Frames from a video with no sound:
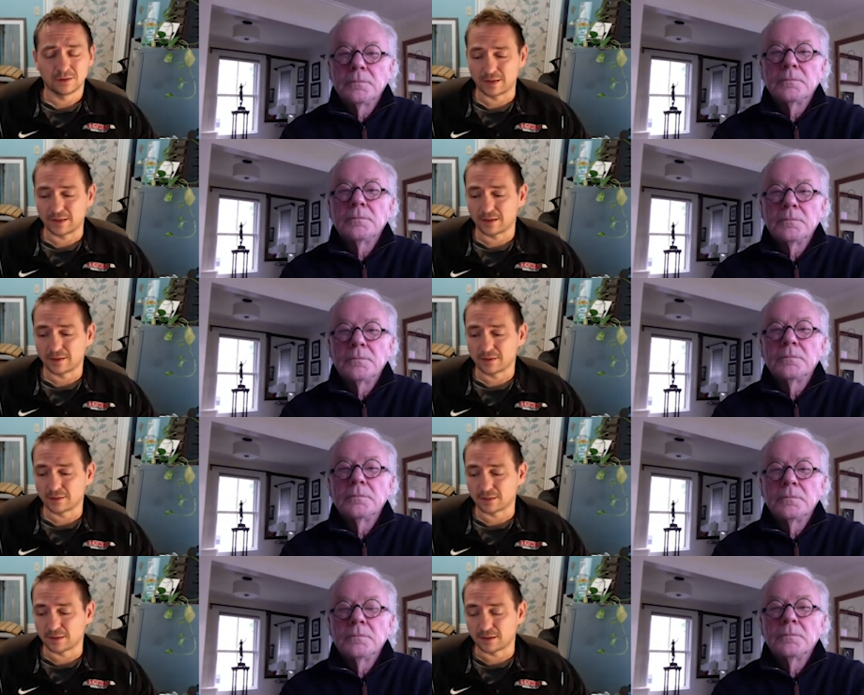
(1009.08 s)
Speaker 1: and
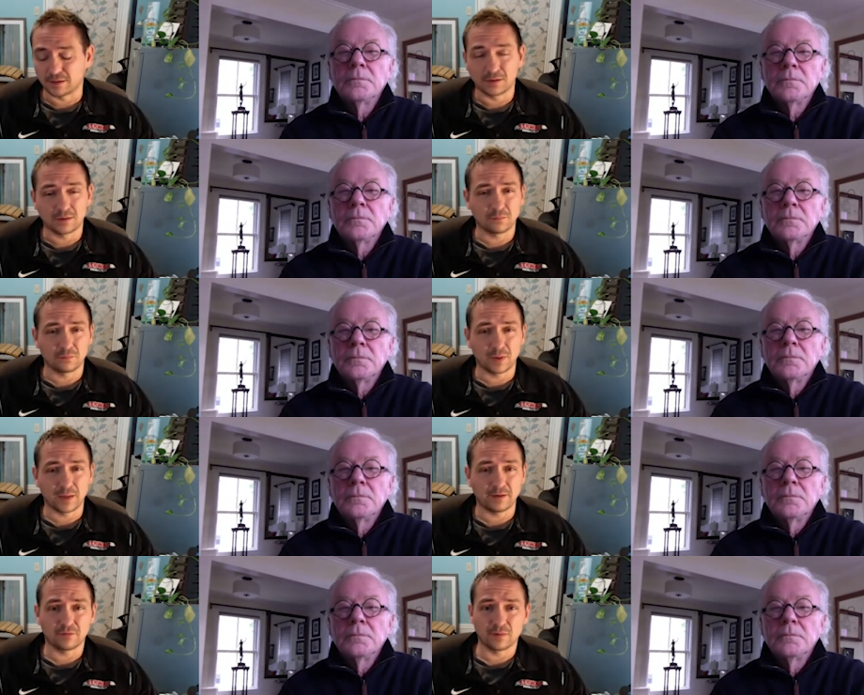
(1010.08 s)
uh,
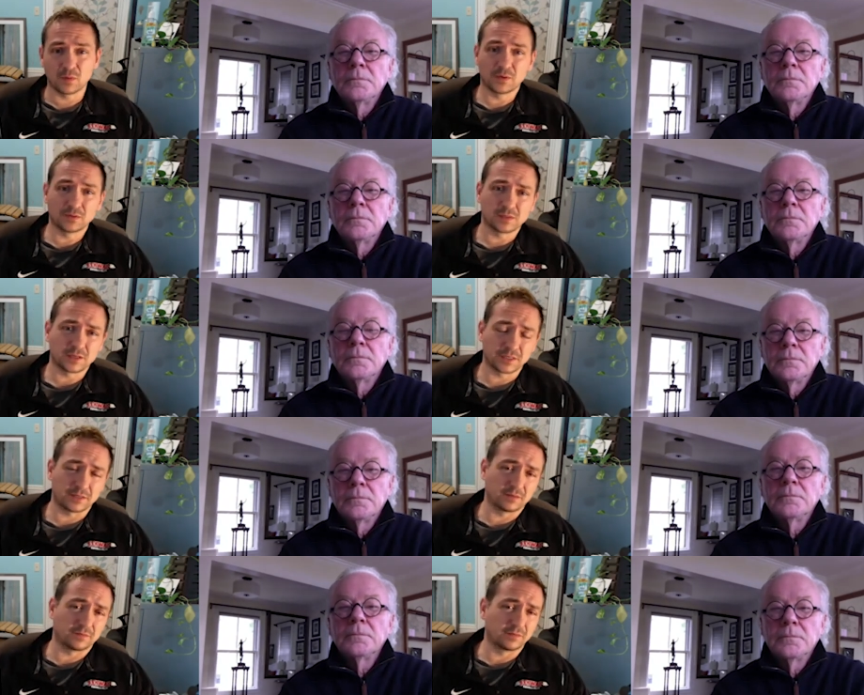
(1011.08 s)
pay from the Middlesex
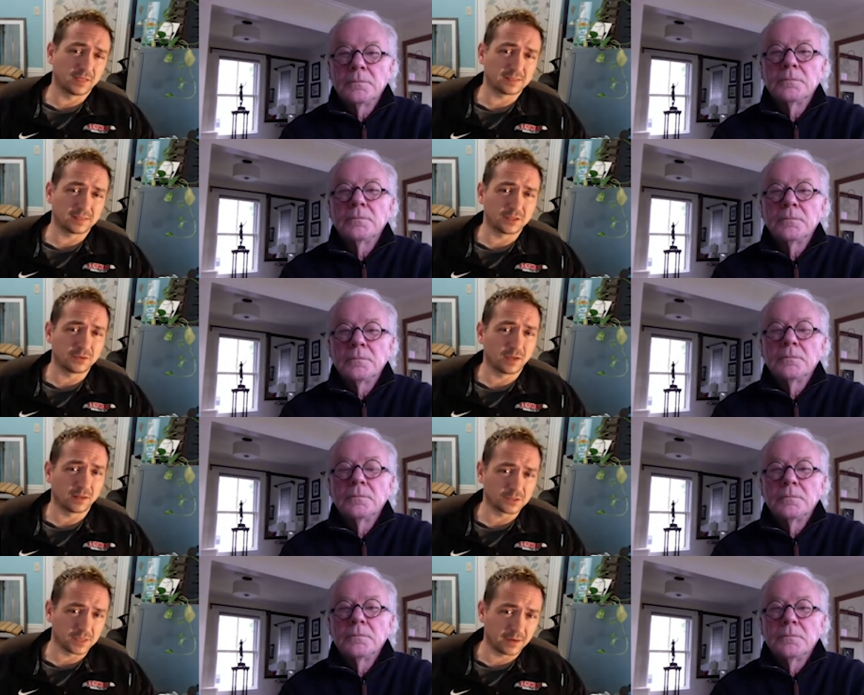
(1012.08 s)
Sheriff of less than $2 an hour.
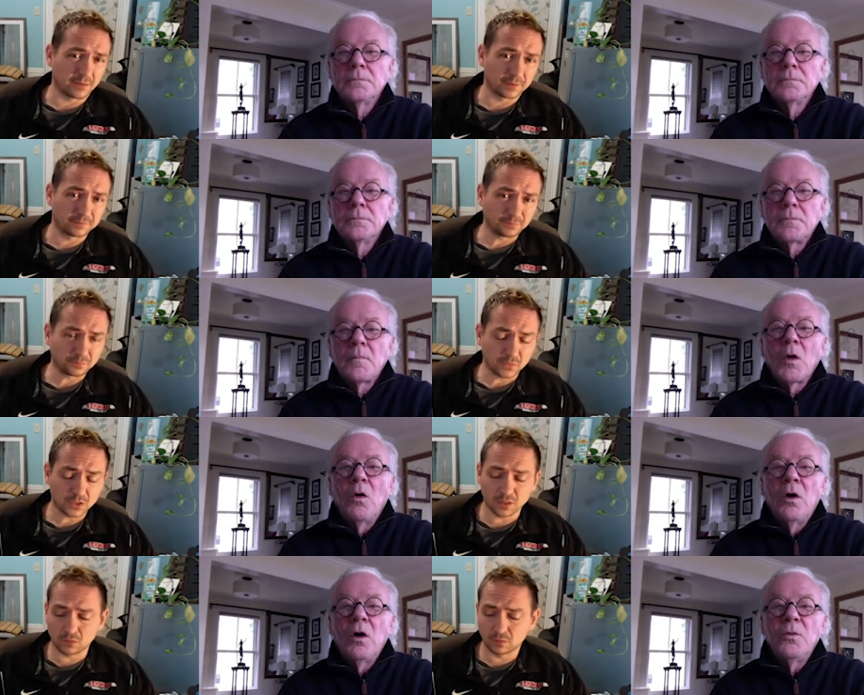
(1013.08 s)

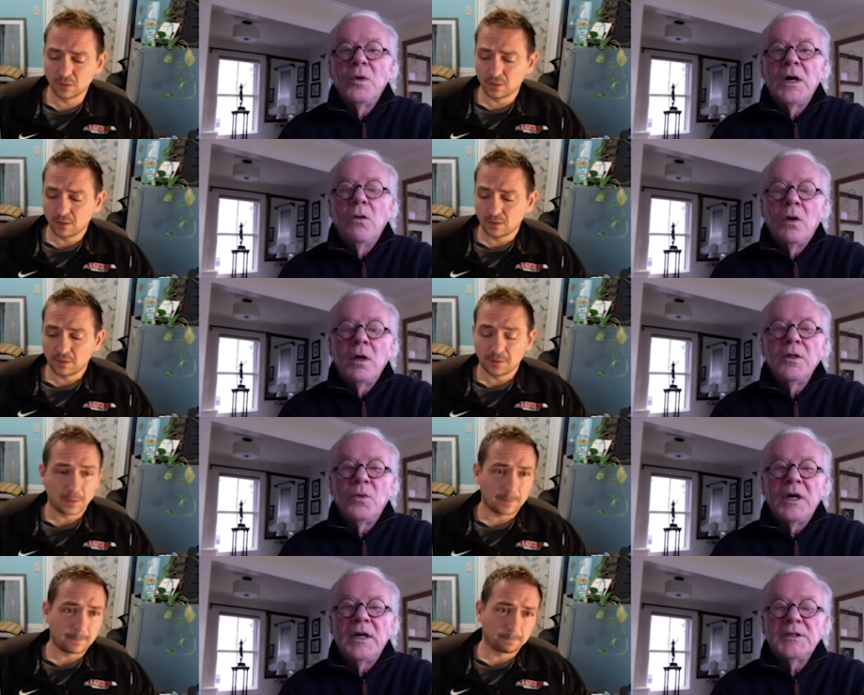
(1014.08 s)
So all the
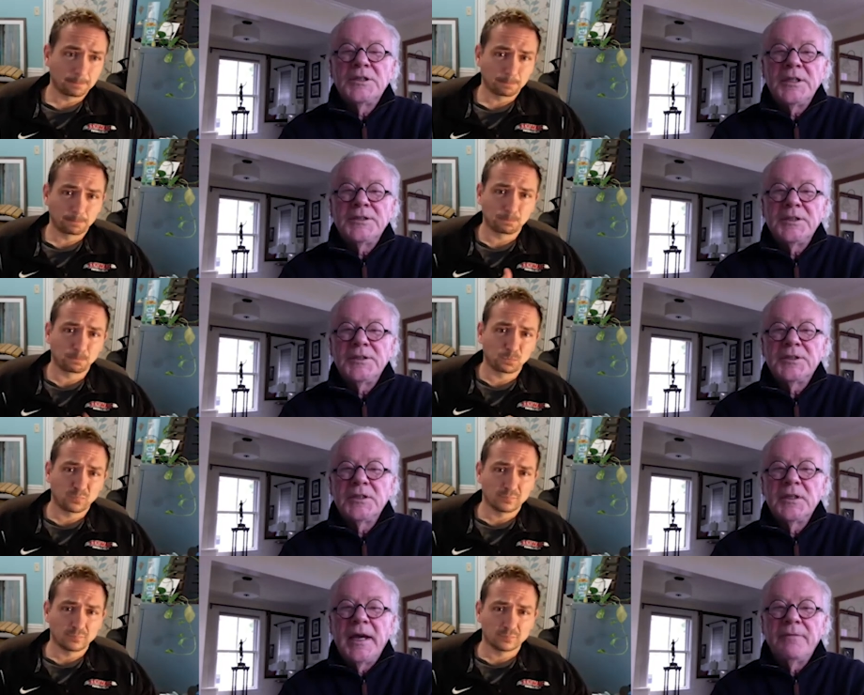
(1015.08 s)
while,
Speaker 2: JT
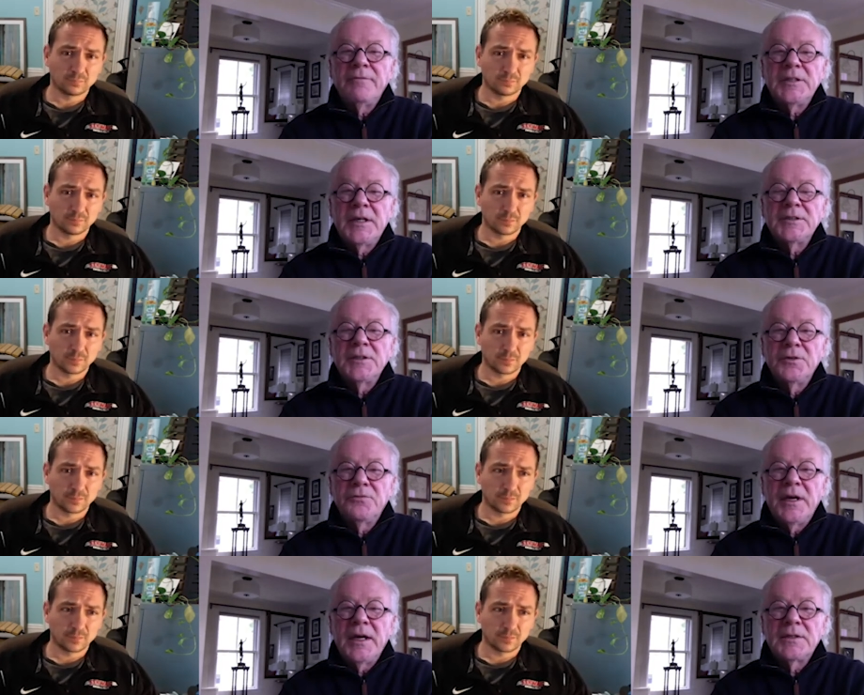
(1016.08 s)
still advertising the
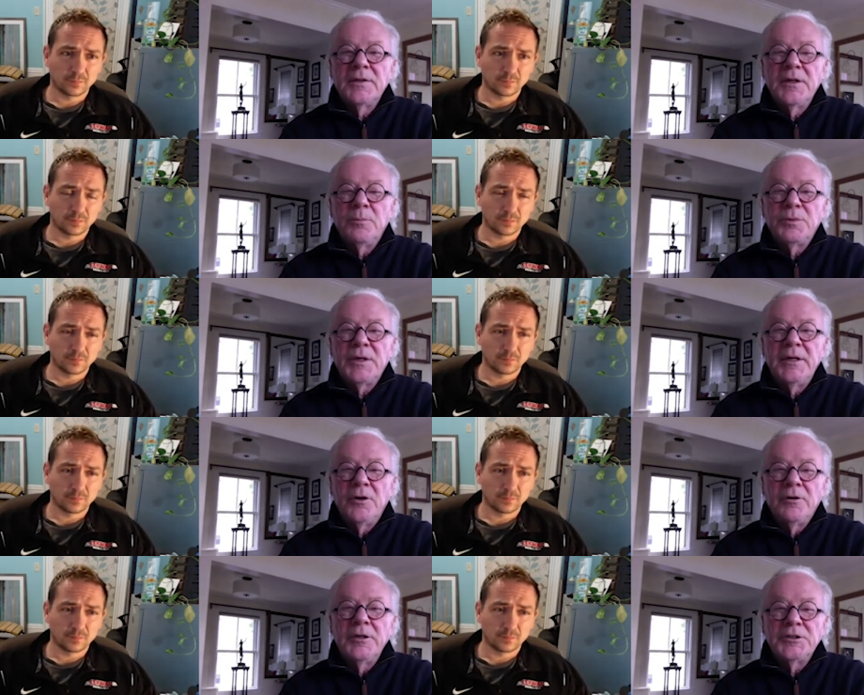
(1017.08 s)
fact in their bright
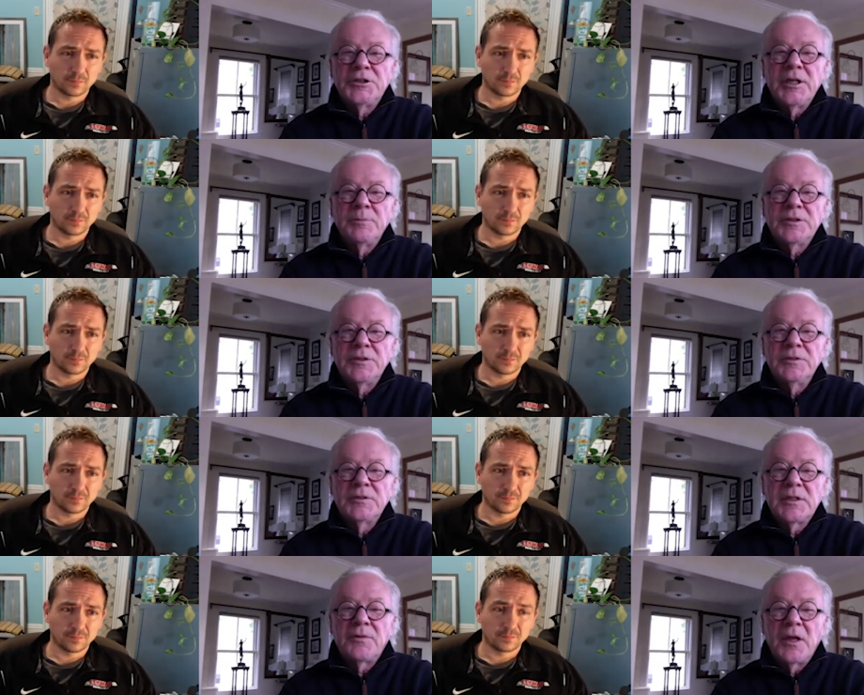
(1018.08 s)
orange jumpsuits
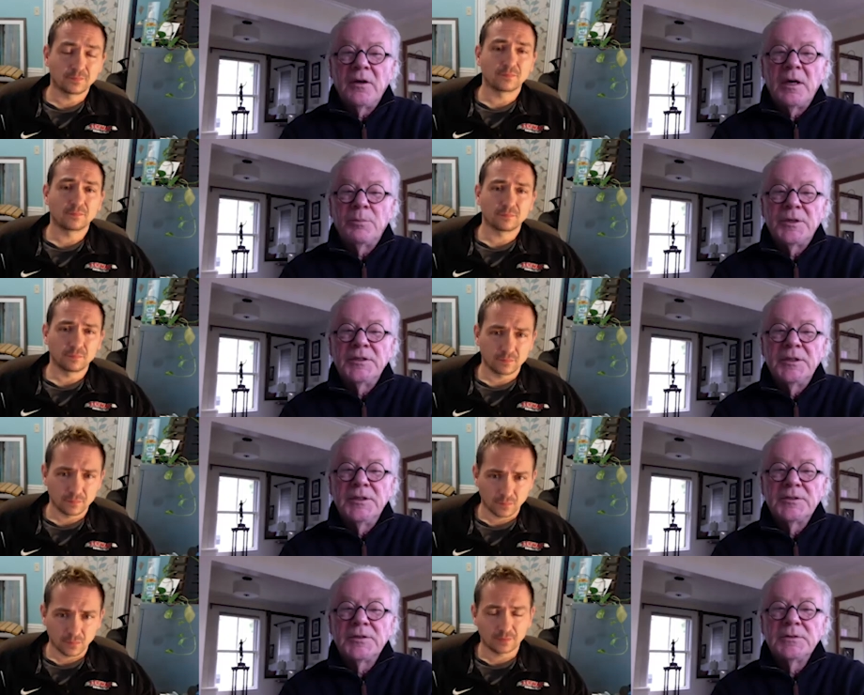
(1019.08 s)
that they are
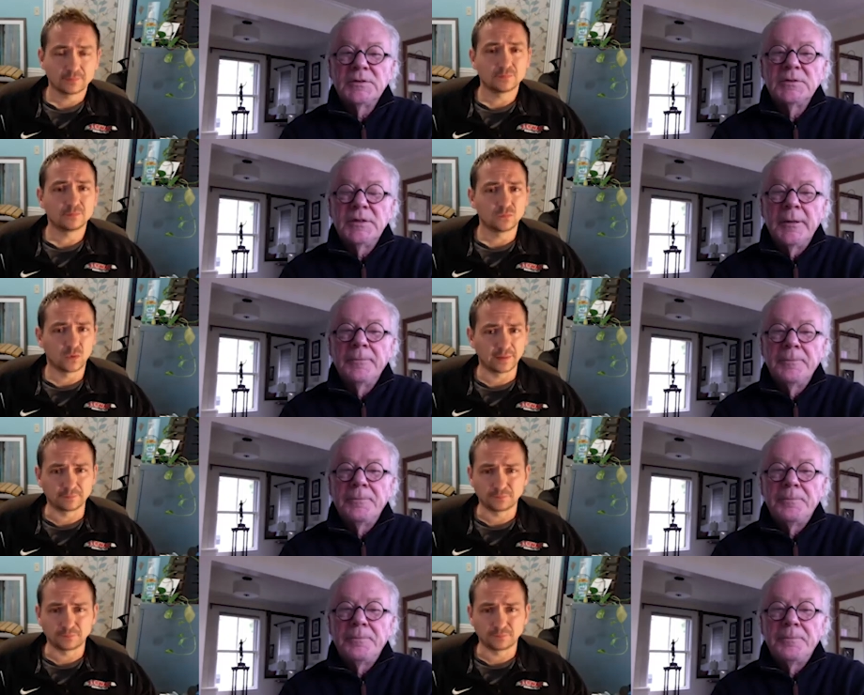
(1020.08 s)
prisoners.
Speaker 1: Yeah. Right.